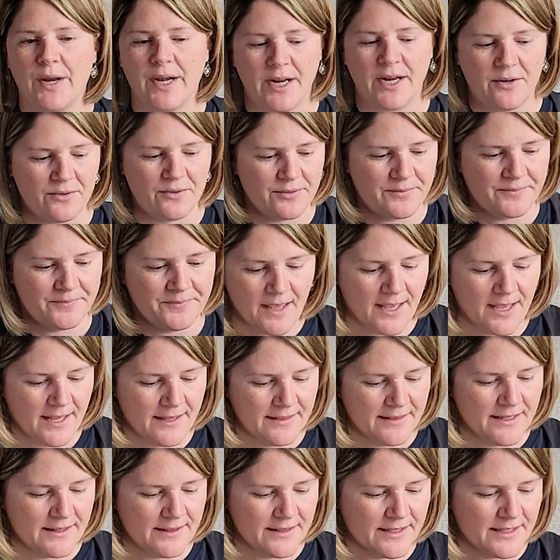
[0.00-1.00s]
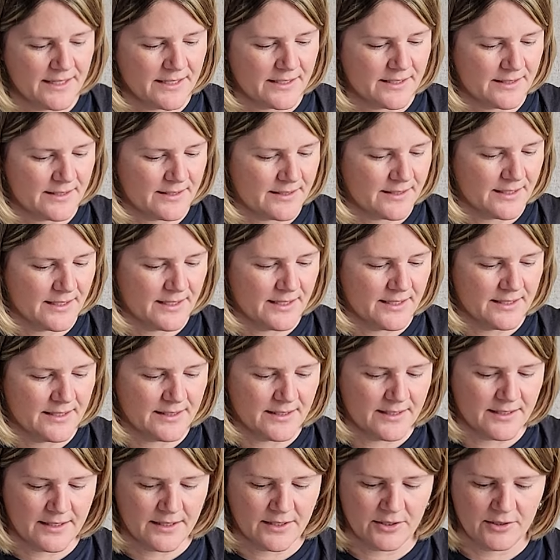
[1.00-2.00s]
out. And then this is
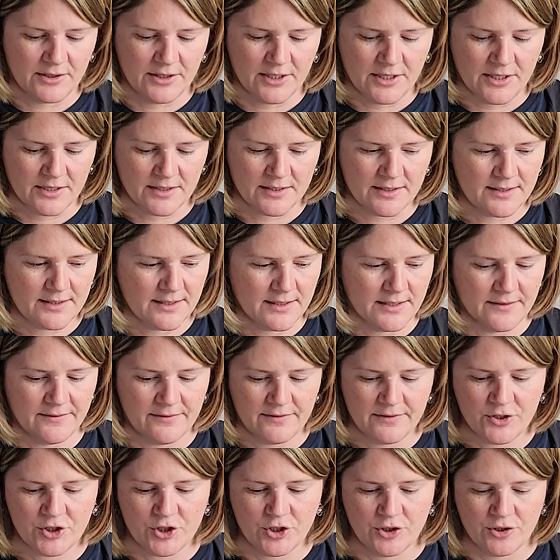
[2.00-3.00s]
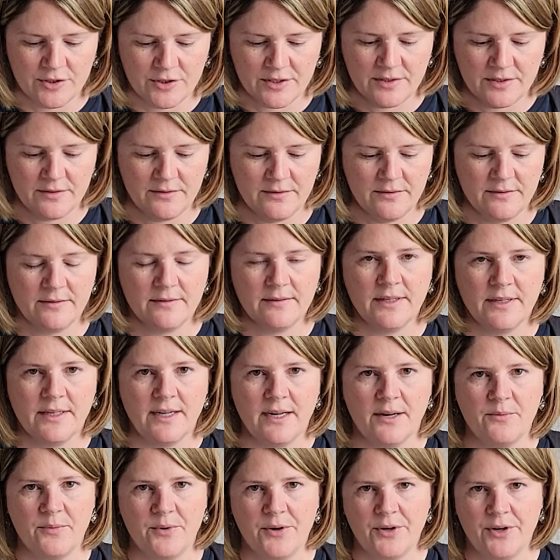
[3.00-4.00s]
another long sleeve shirt that
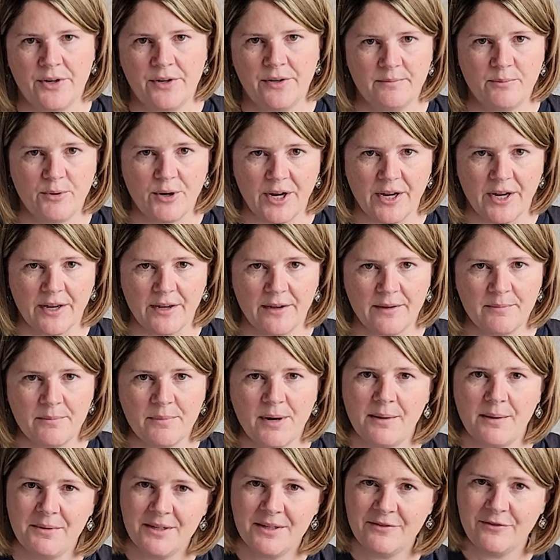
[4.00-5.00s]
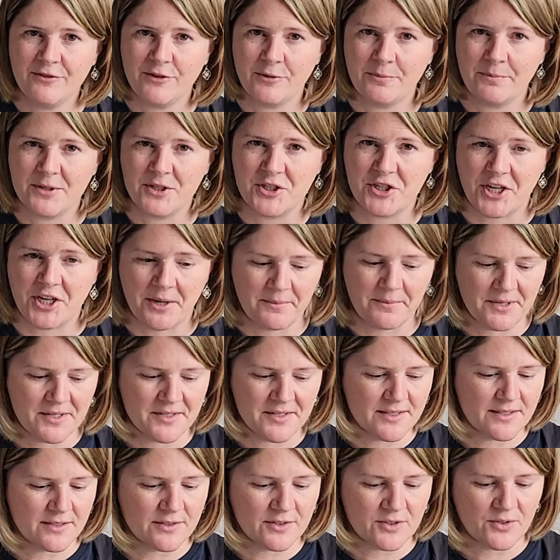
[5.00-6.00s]
I would bring probably for
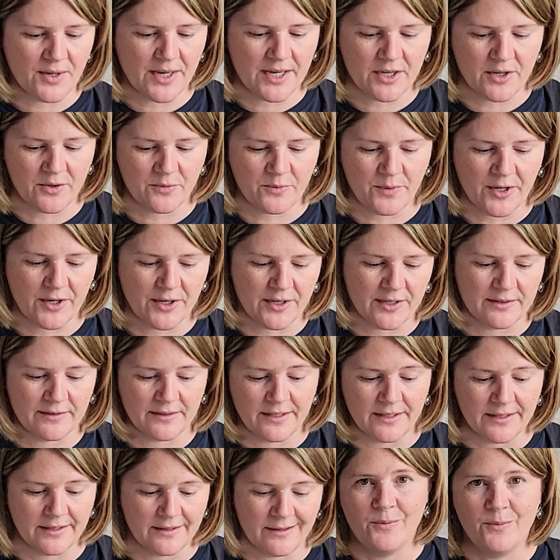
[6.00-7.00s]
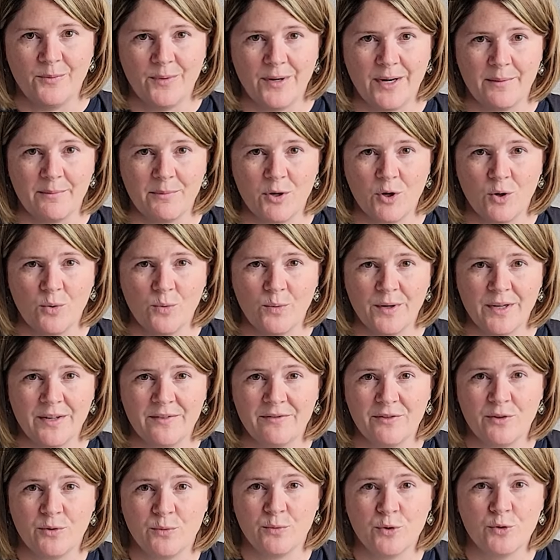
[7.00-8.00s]
pajamas. So I could wear it like when I'm cold,
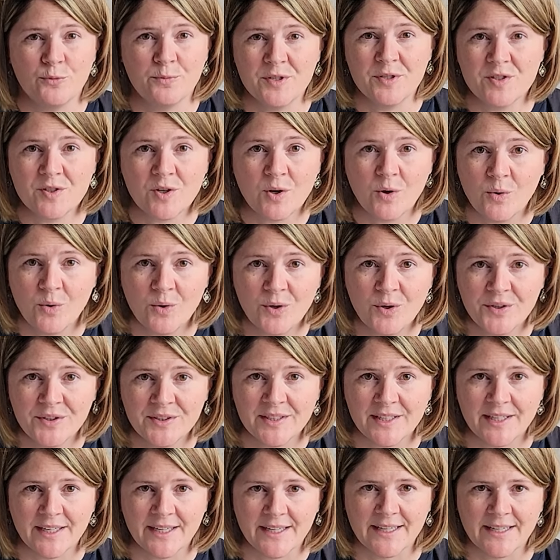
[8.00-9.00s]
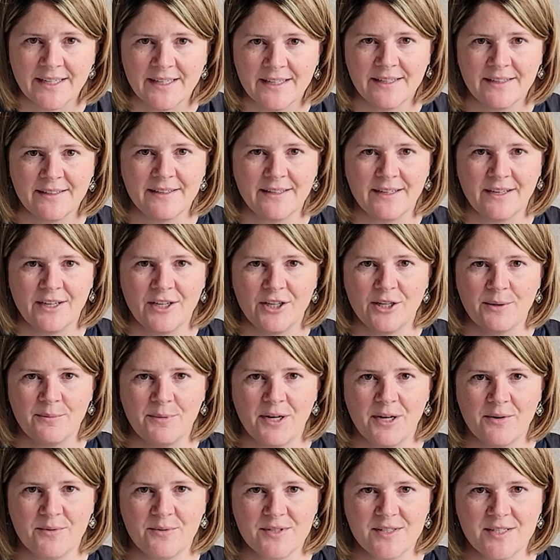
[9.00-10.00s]
if the room is cold and all I
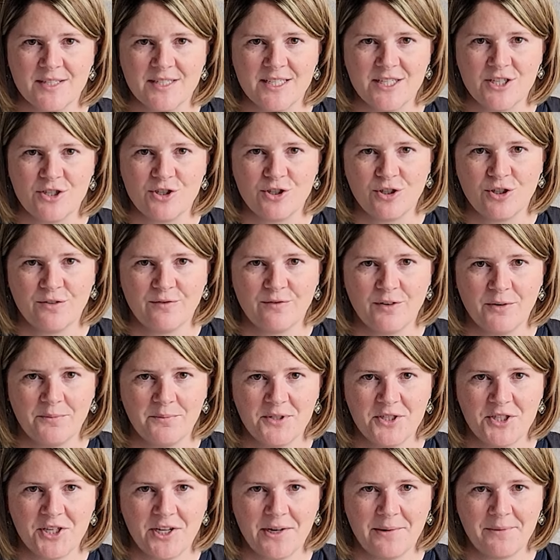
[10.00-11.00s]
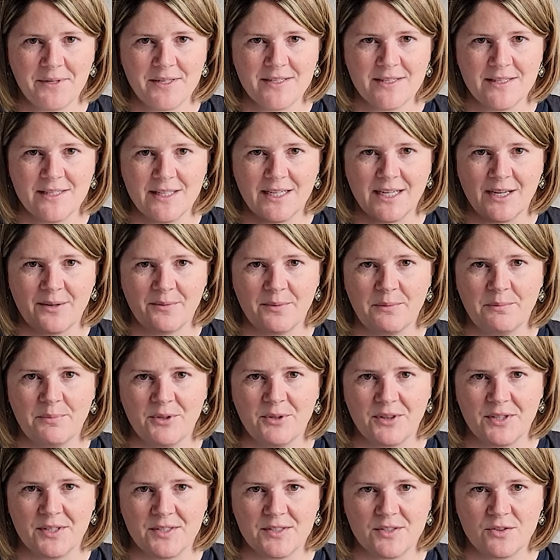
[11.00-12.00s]
brought was a t-shirt for pajamas, then I would
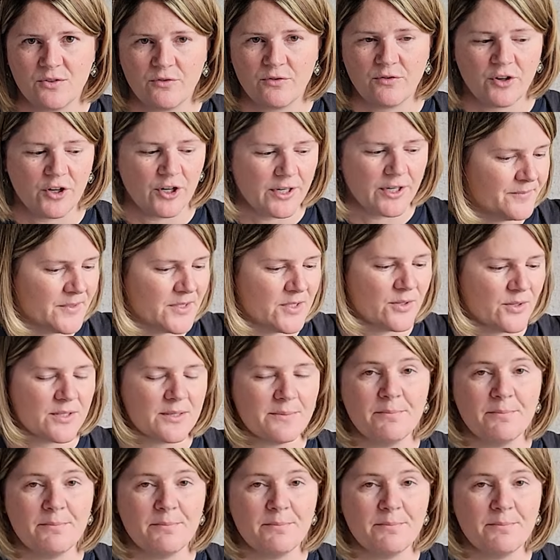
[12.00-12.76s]
put this over it. So it's